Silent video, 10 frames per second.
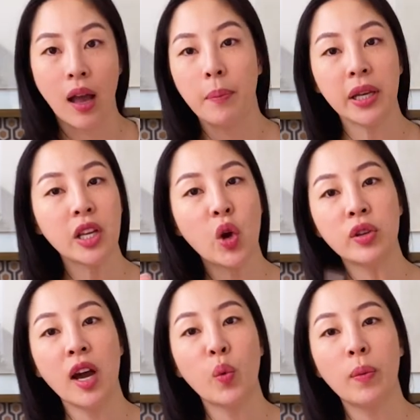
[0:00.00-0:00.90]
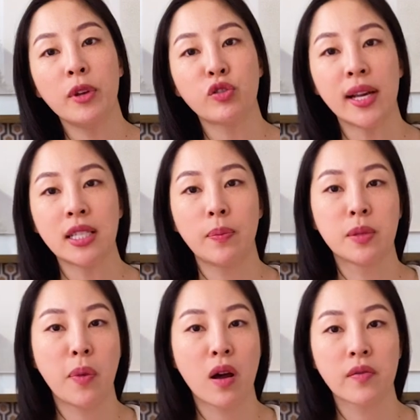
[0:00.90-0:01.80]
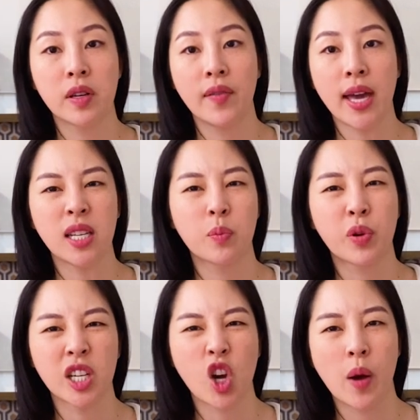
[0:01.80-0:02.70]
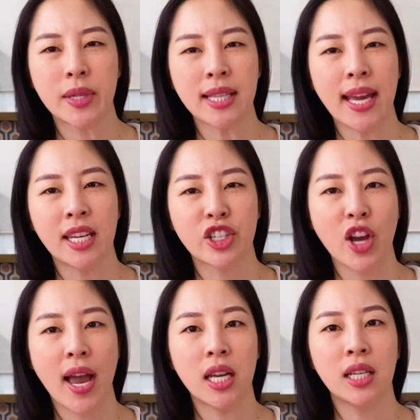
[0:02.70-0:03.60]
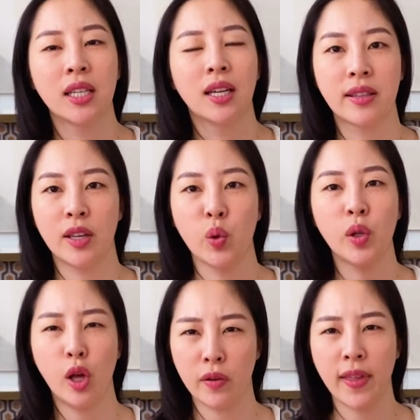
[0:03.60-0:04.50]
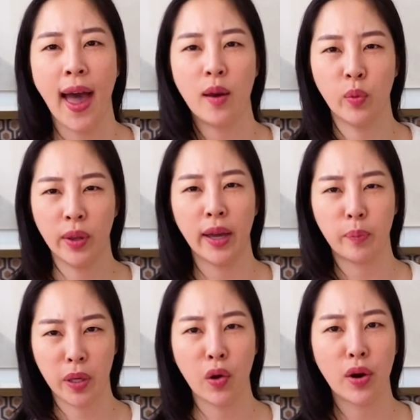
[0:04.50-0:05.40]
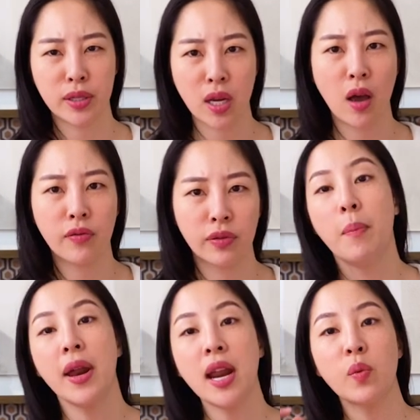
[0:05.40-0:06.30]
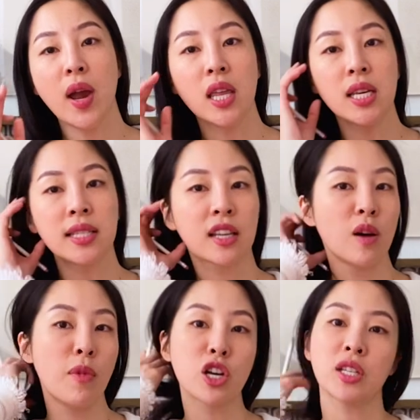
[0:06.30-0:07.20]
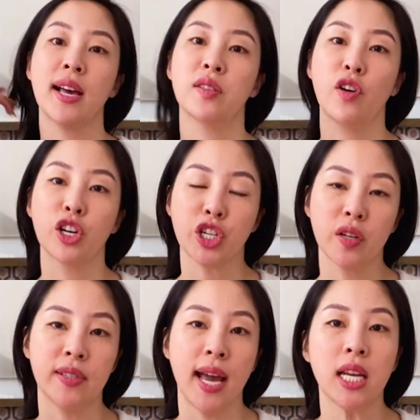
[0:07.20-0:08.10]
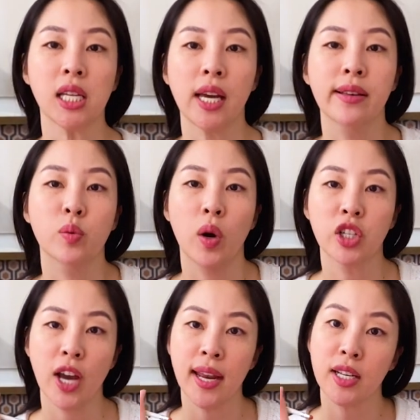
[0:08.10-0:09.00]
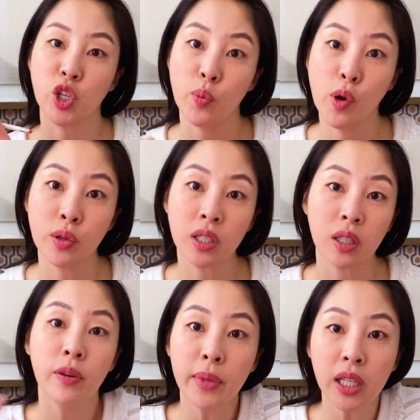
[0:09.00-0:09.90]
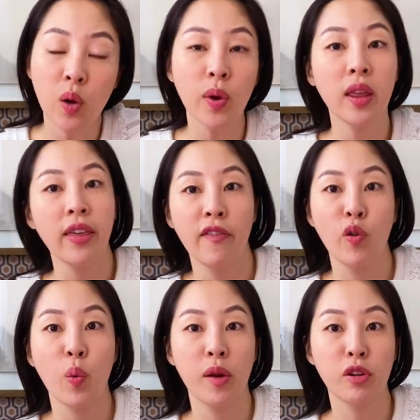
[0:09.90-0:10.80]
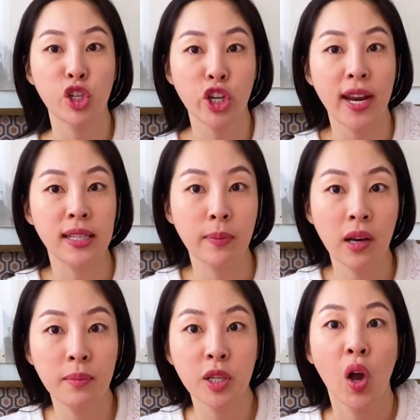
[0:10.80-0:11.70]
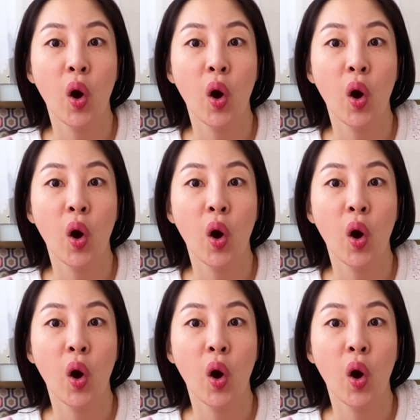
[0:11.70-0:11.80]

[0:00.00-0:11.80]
But you know, young women dressed up as part of an event is a pretty common sighting in China. They do a lot of that with like PR stuff. But anyway, this commercialized version of Santa is what Chinese are most familiar with. Therefore, when rich Chinese moms